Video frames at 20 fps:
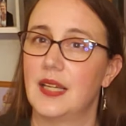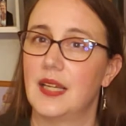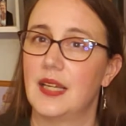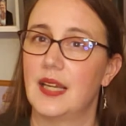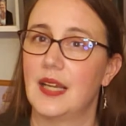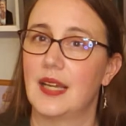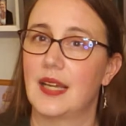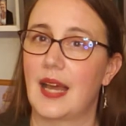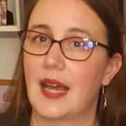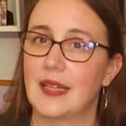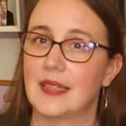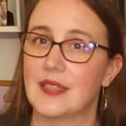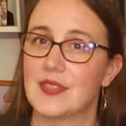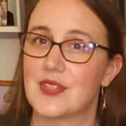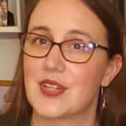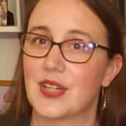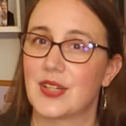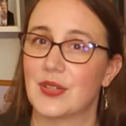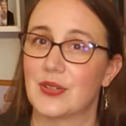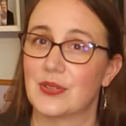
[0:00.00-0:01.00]
it kind of
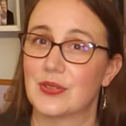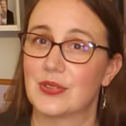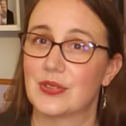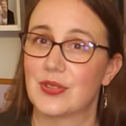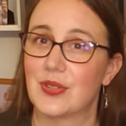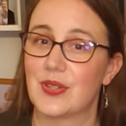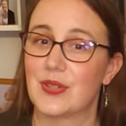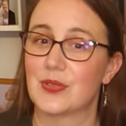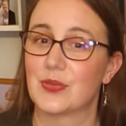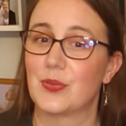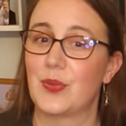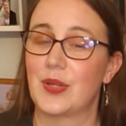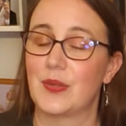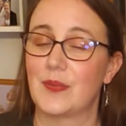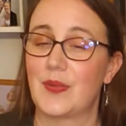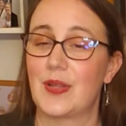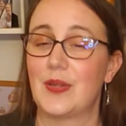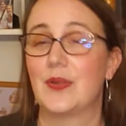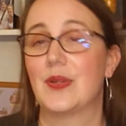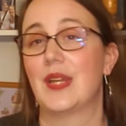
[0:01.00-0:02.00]
jingles. So there's one
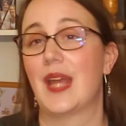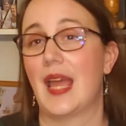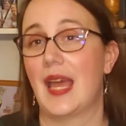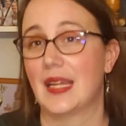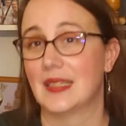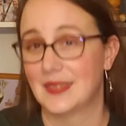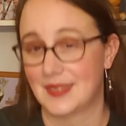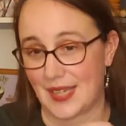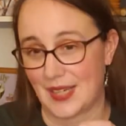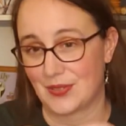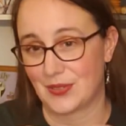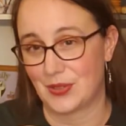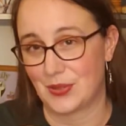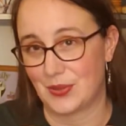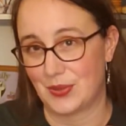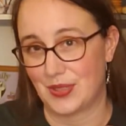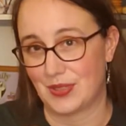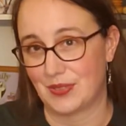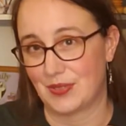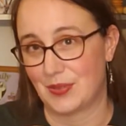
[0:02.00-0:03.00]
way you can add sound
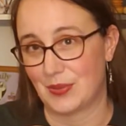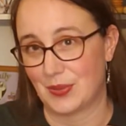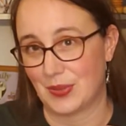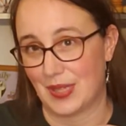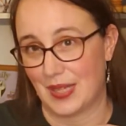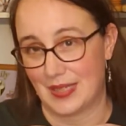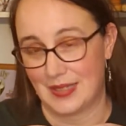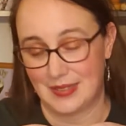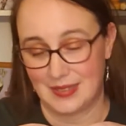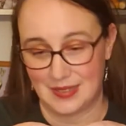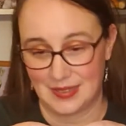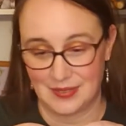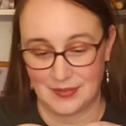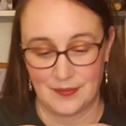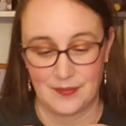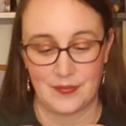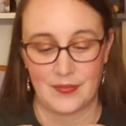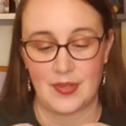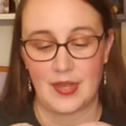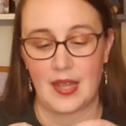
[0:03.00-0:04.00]
to it if you would like.
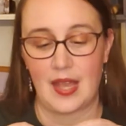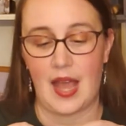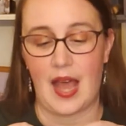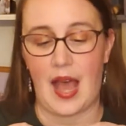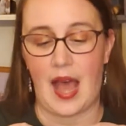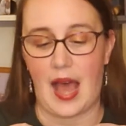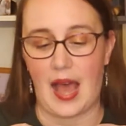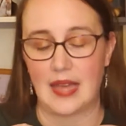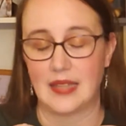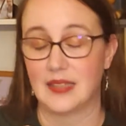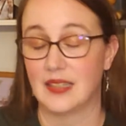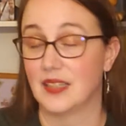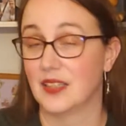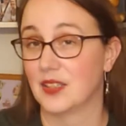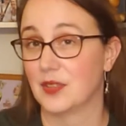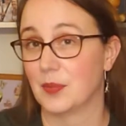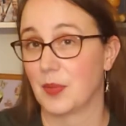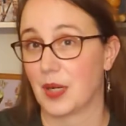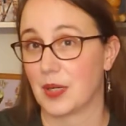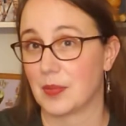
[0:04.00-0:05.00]
I think
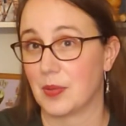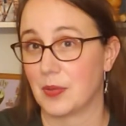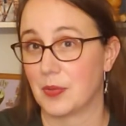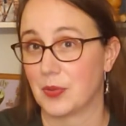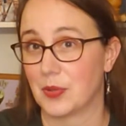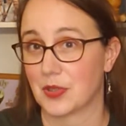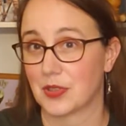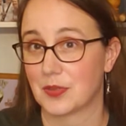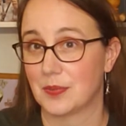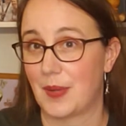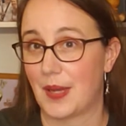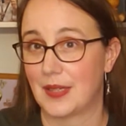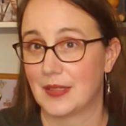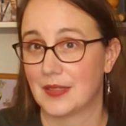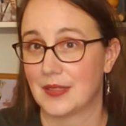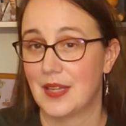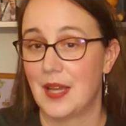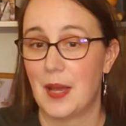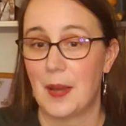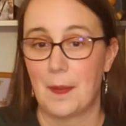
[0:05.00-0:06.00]
the marble works
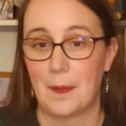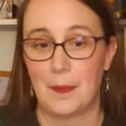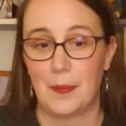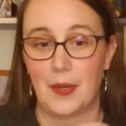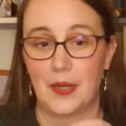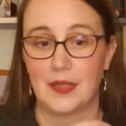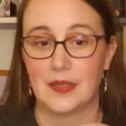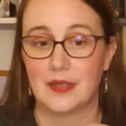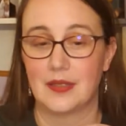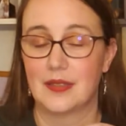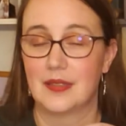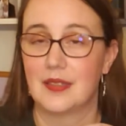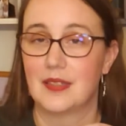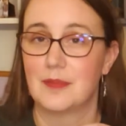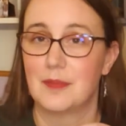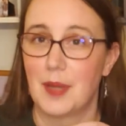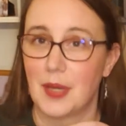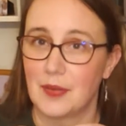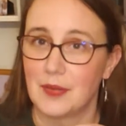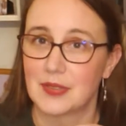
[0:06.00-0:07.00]
better, but the
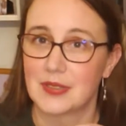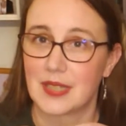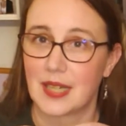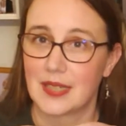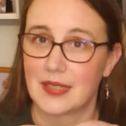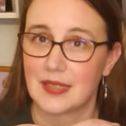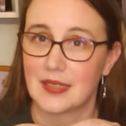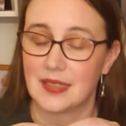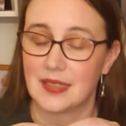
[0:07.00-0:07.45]
bell is kind of